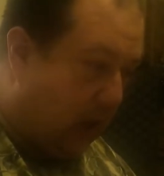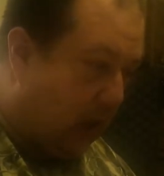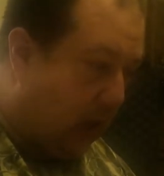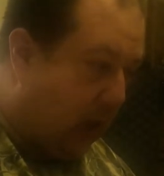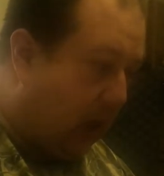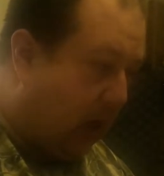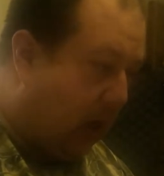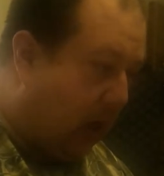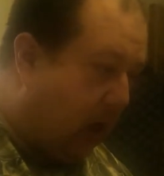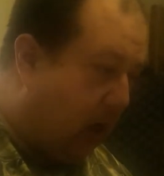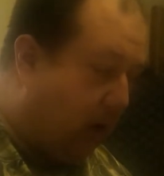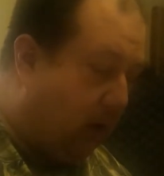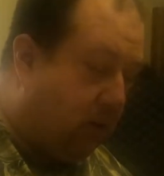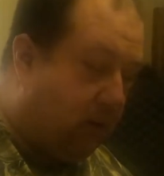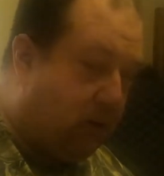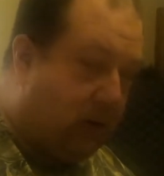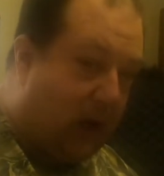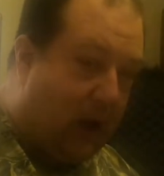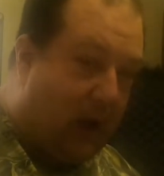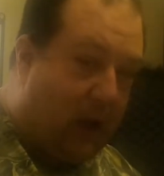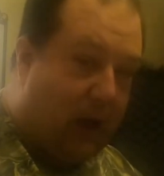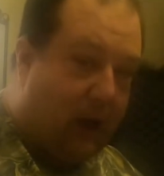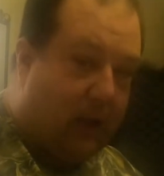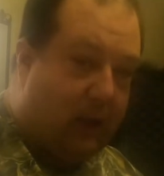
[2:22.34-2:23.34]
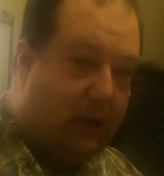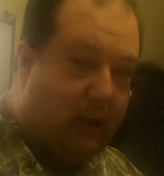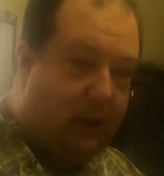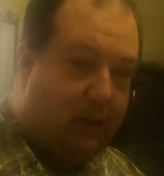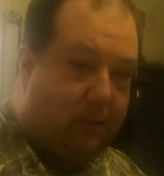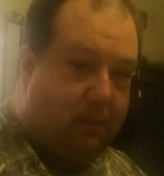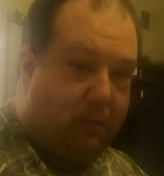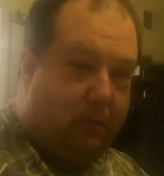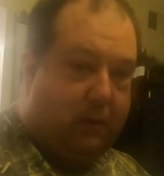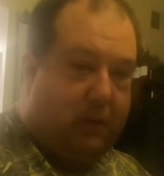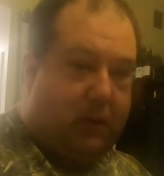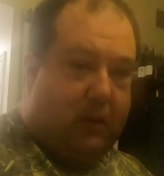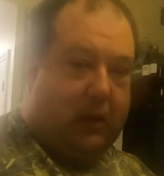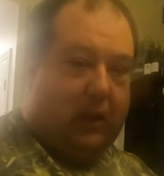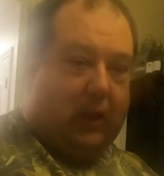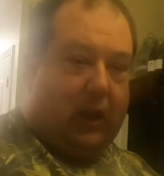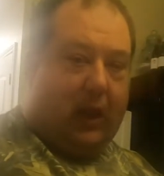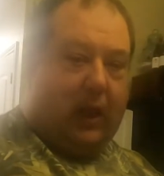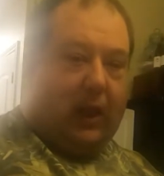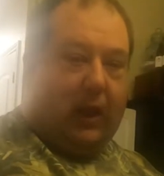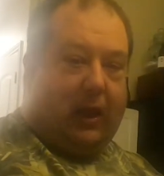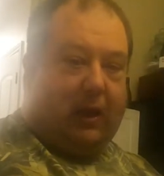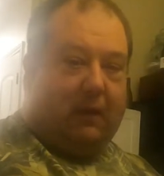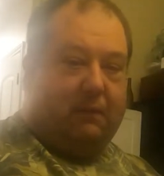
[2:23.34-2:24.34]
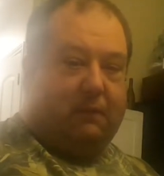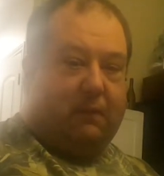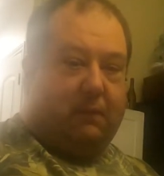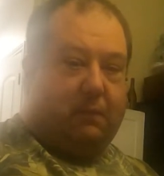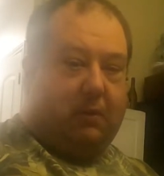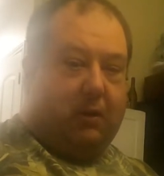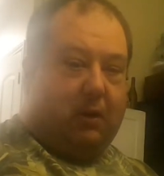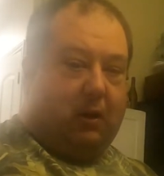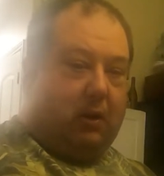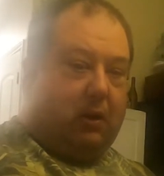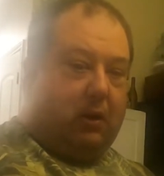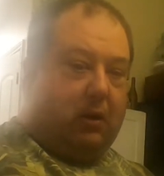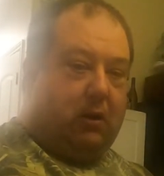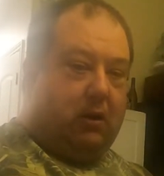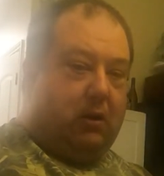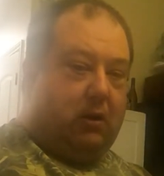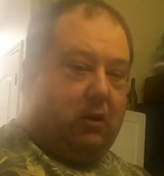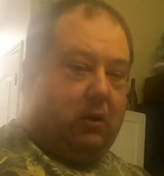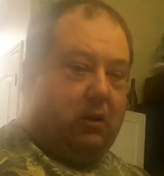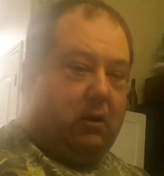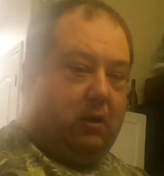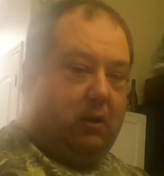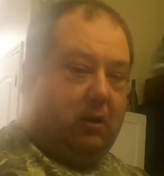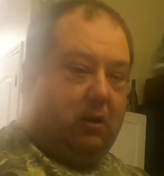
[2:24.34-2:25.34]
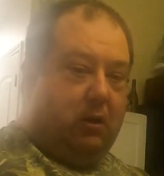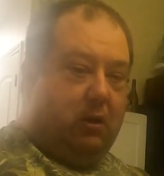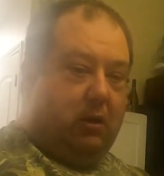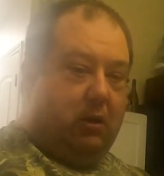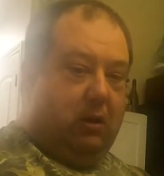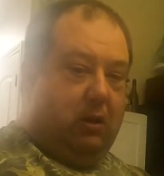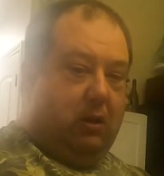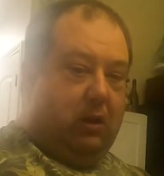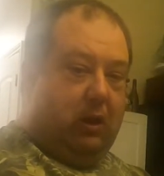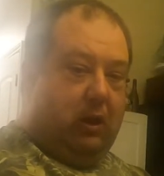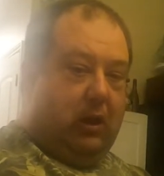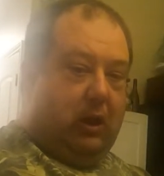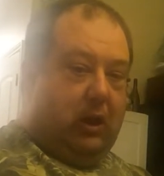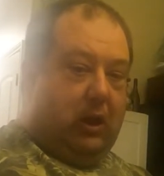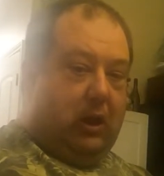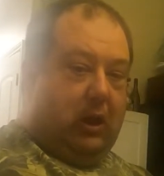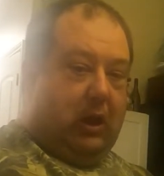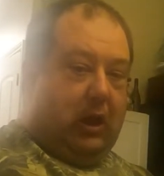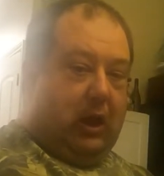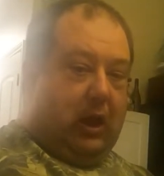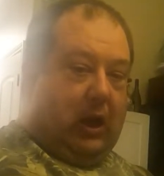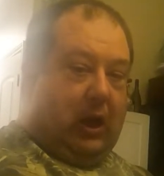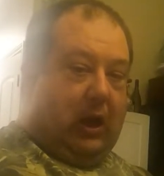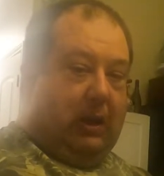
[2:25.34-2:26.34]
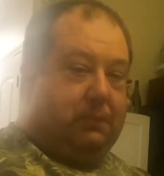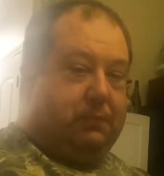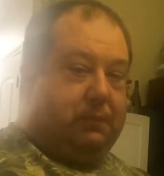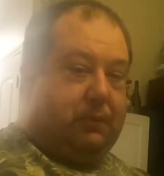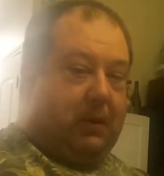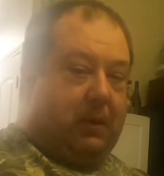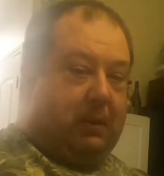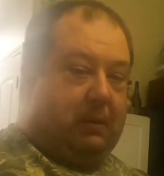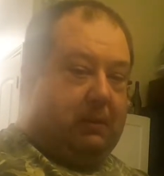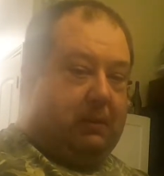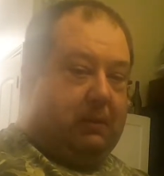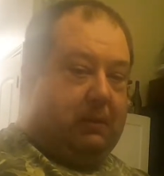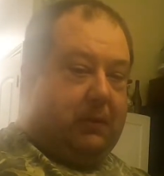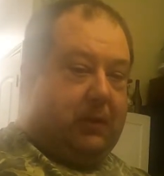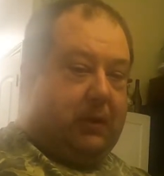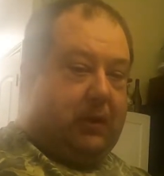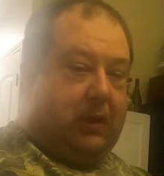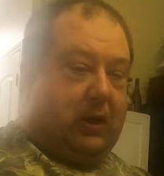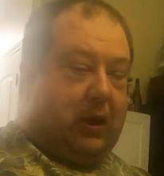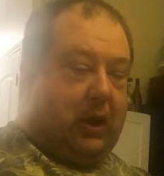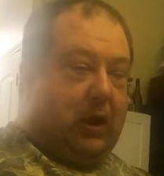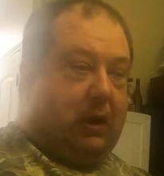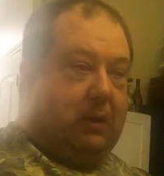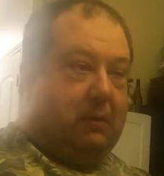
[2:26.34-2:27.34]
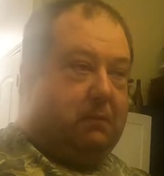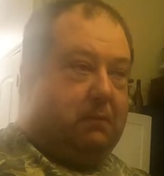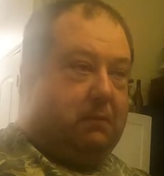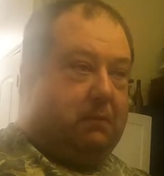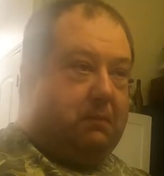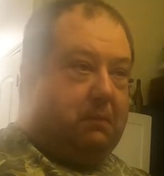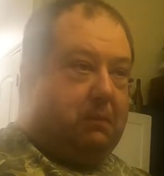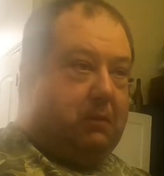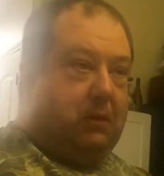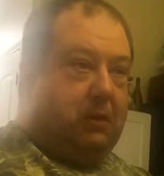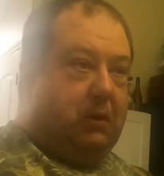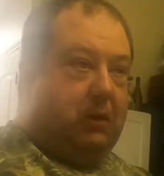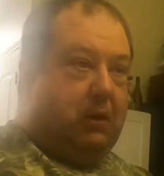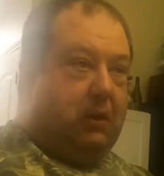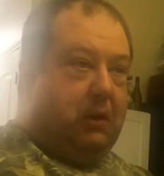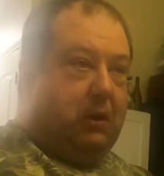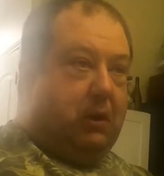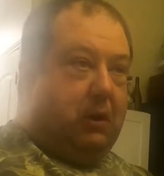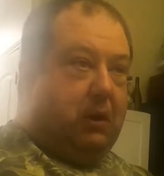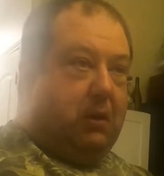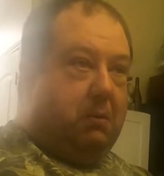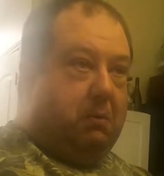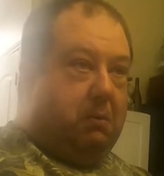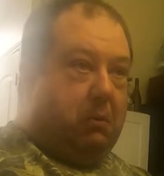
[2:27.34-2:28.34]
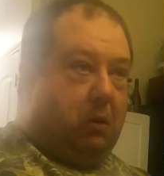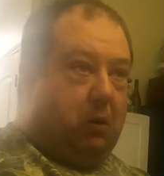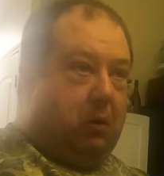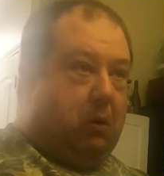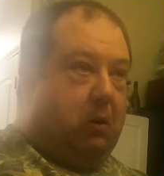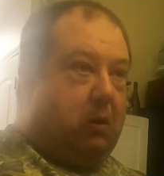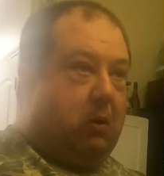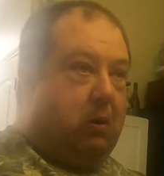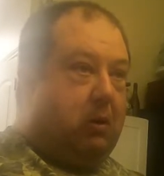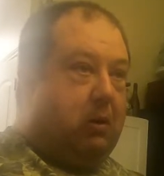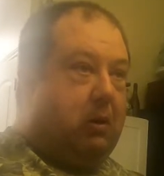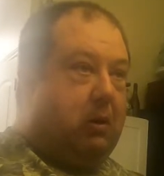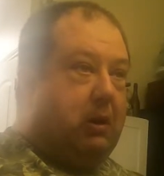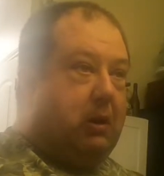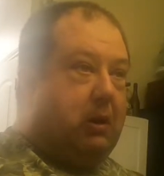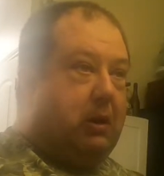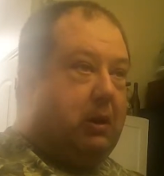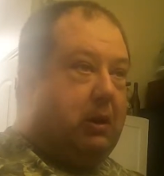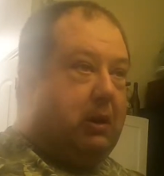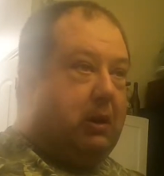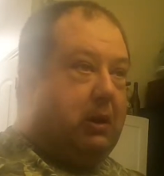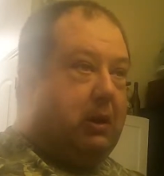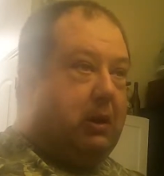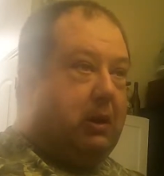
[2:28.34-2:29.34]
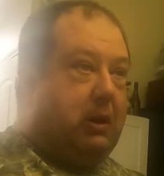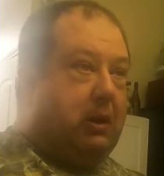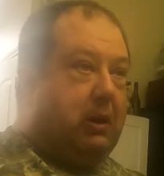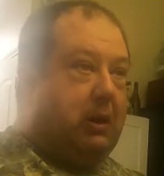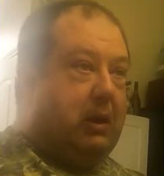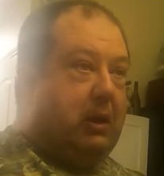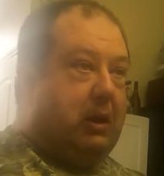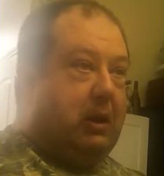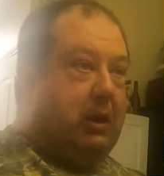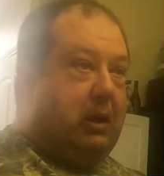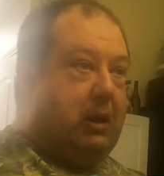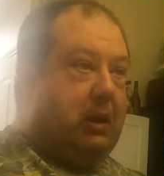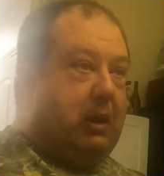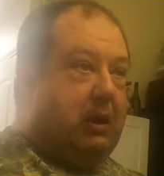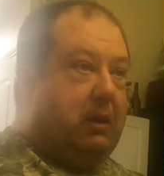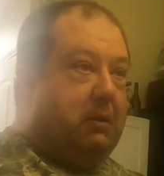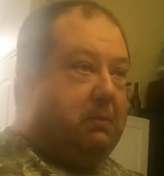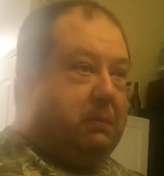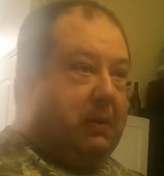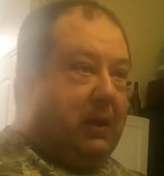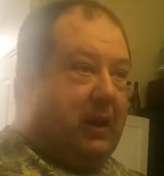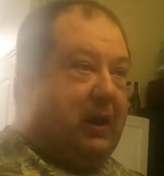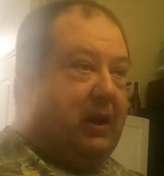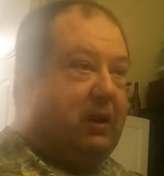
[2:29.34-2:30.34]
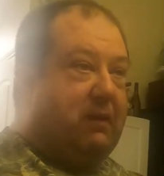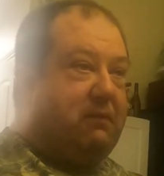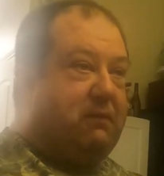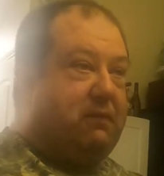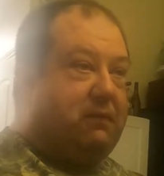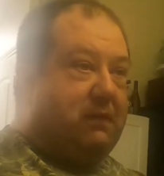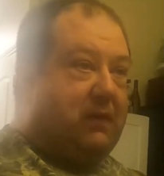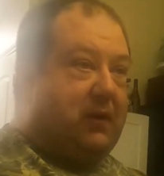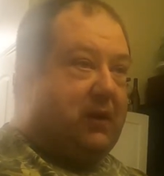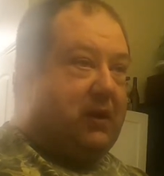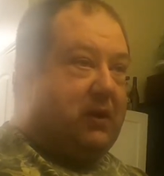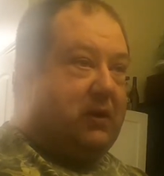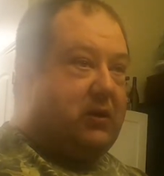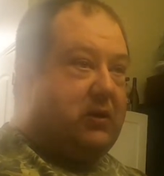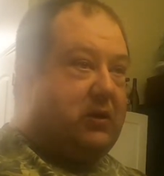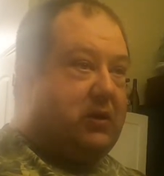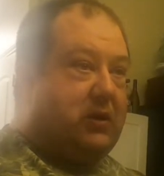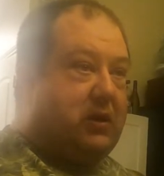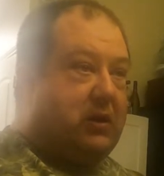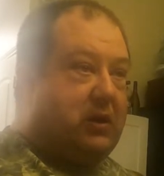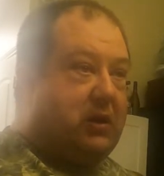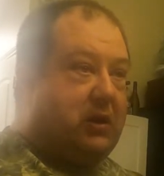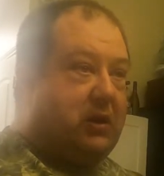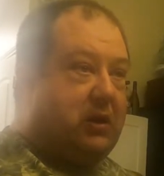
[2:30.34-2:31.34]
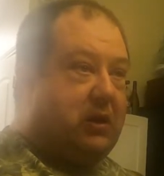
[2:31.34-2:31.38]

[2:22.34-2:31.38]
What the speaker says: oh, God, did I have a ball. I probably caught more panfish